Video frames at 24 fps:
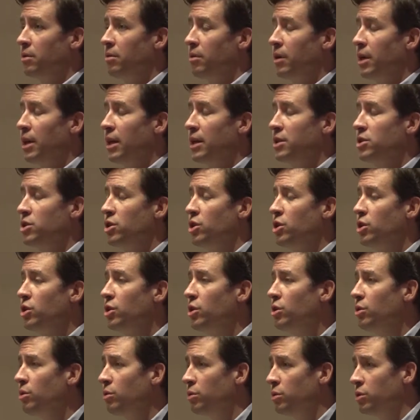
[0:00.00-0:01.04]
Right? It's
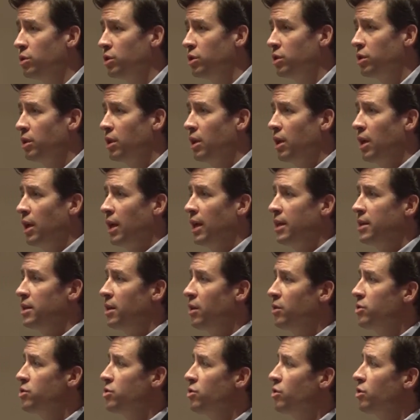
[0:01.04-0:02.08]
huge. It
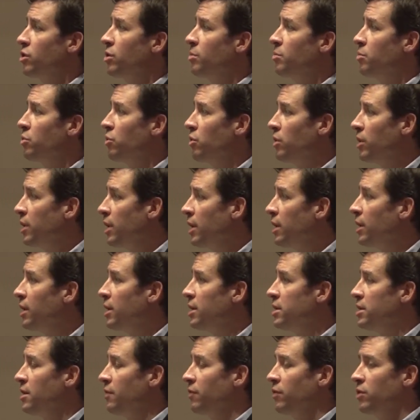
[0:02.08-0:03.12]
tells you a
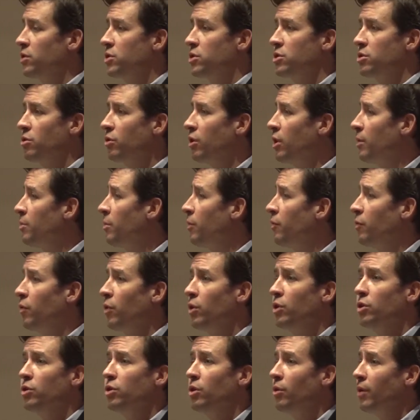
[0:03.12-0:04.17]
completely different story
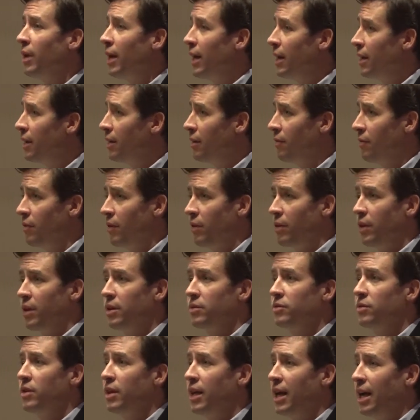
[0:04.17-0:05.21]
before you know any of the
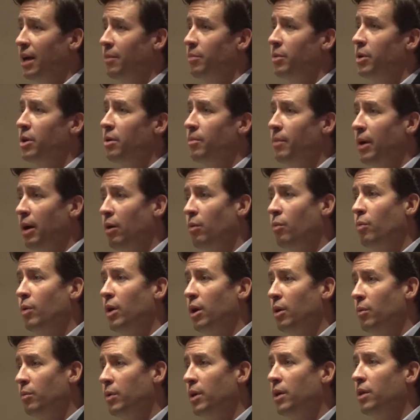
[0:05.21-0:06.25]
things that happen about
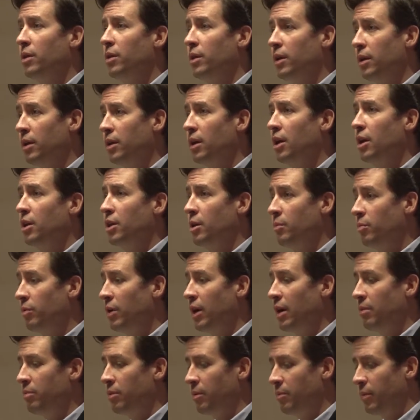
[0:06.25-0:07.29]
where we think the
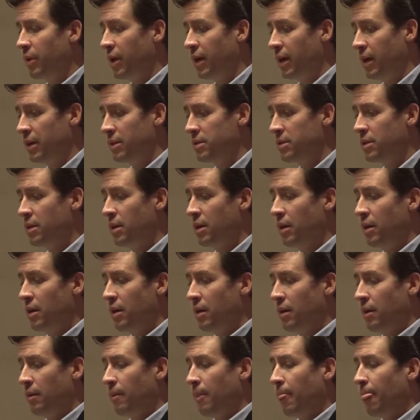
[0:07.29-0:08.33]
problem lies.
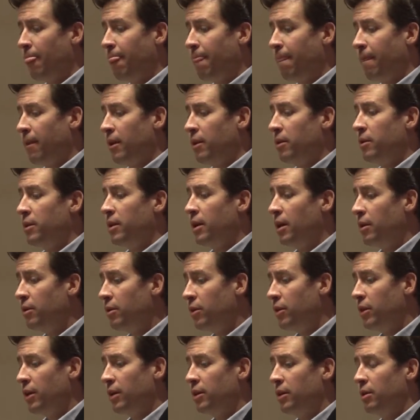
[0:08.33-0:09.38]
The other
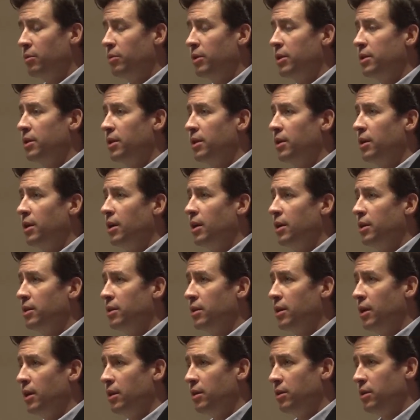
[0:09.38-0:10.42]
thing that we did
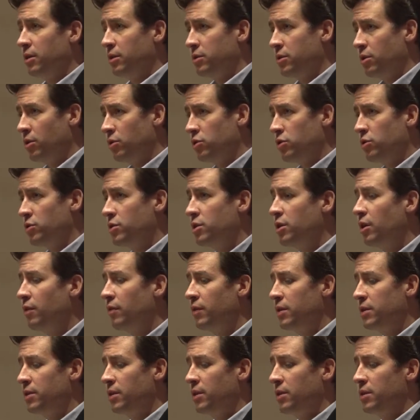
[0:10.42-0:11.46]
in social
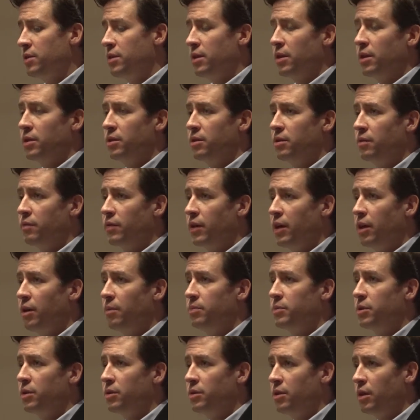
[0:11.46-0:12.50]
services is
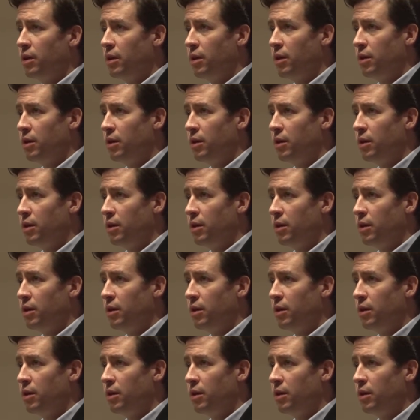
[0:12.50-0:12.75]
developed an